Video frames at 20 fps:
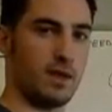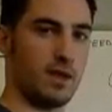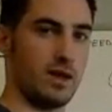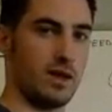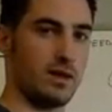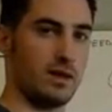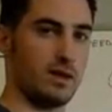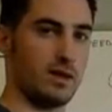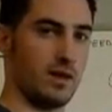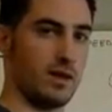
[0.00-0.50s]

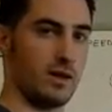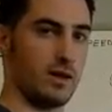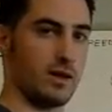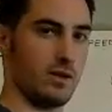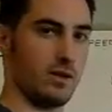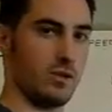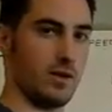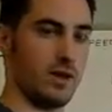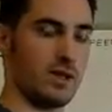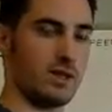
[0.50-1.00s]
and
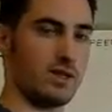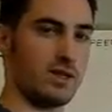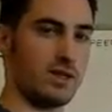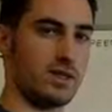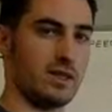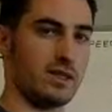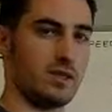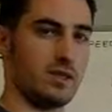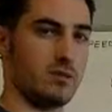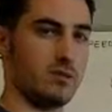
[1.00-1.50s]
what
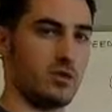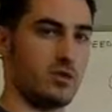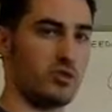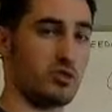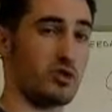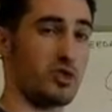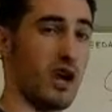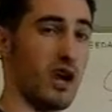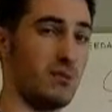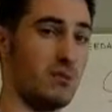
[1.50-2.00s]
system
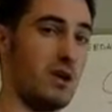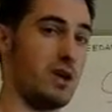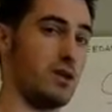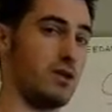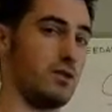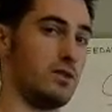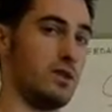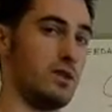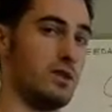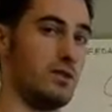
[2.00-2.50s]
you
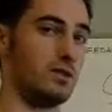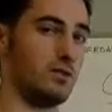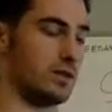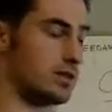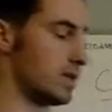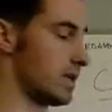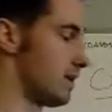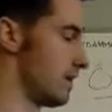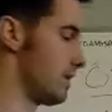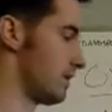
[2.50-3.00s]
primarily use.